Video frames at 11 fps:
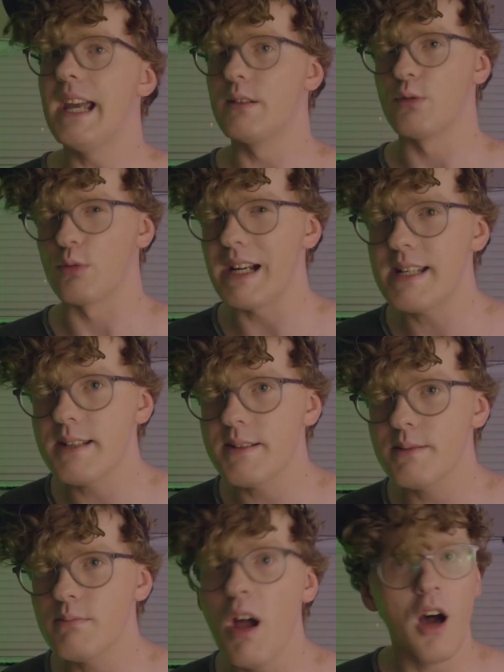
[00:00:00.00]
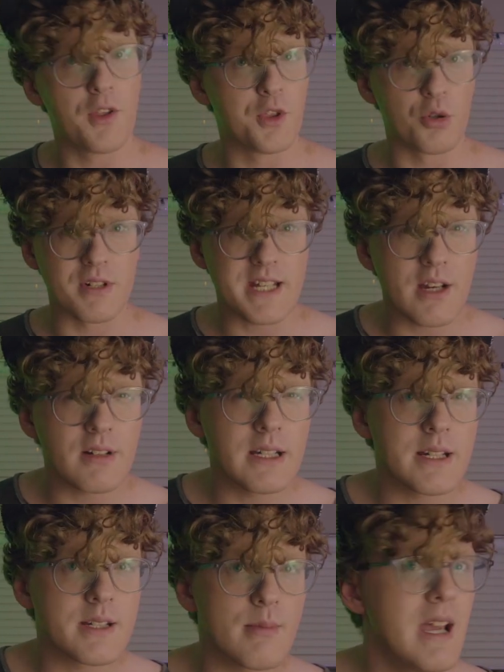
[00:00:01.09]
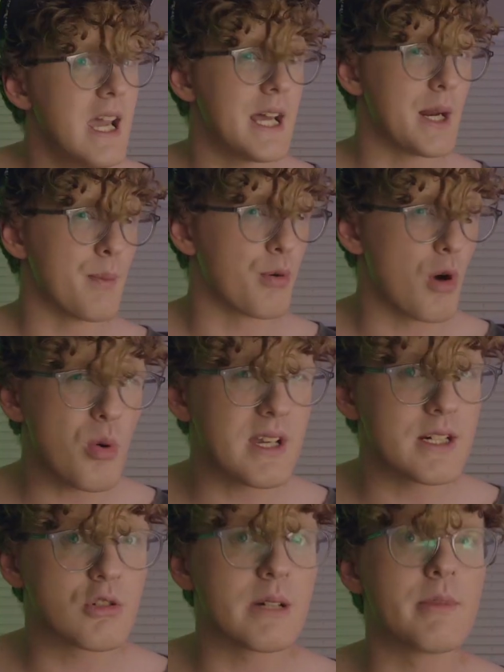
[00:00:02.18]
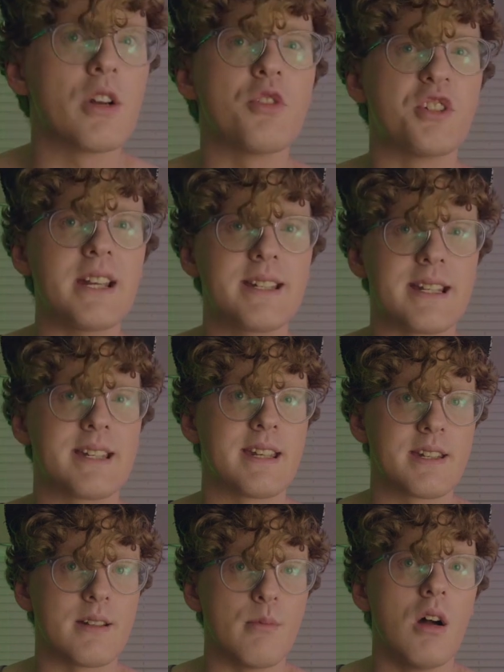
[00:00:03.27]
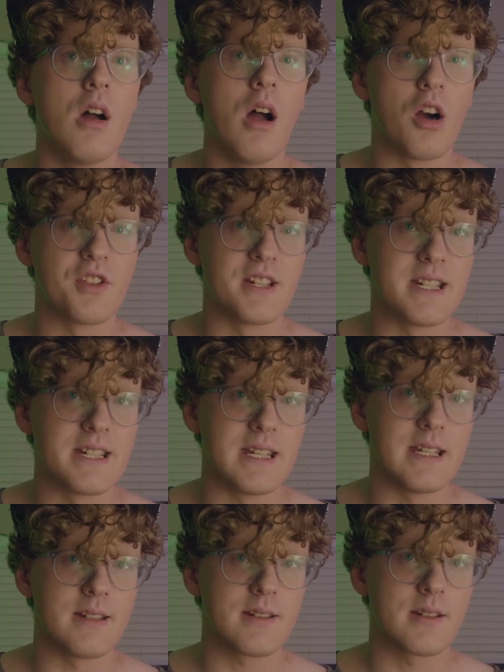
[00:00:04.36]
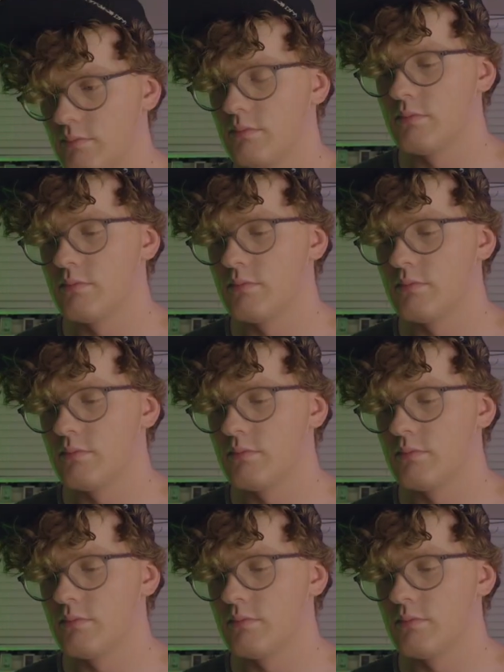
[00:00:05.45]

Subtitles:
And racism, authoritarianism, and a broken criminal justice system are the disease.